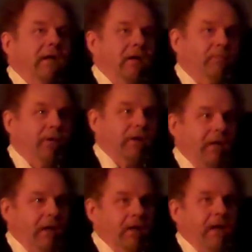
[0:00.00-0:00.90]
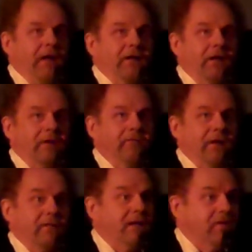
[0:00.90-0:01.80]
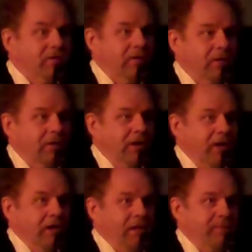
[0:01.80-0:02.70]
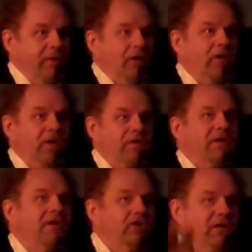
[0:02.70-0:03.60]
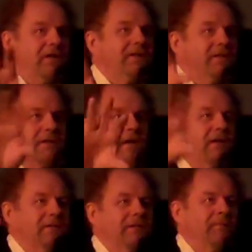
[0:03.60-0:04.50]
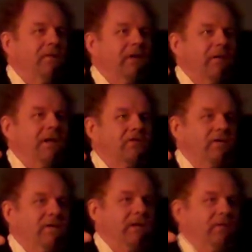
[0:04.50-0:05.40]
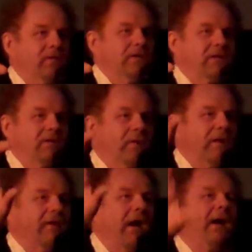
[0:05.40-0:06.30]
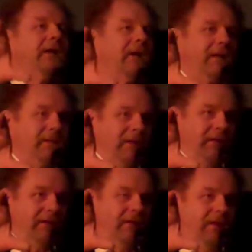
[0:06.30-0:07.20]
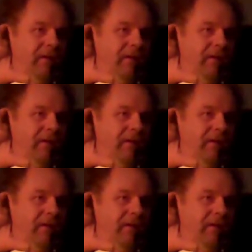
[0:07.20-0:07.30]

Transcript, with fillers: Diane Pernet and her foundation is because she is starting something interesting, which is a way of highlighting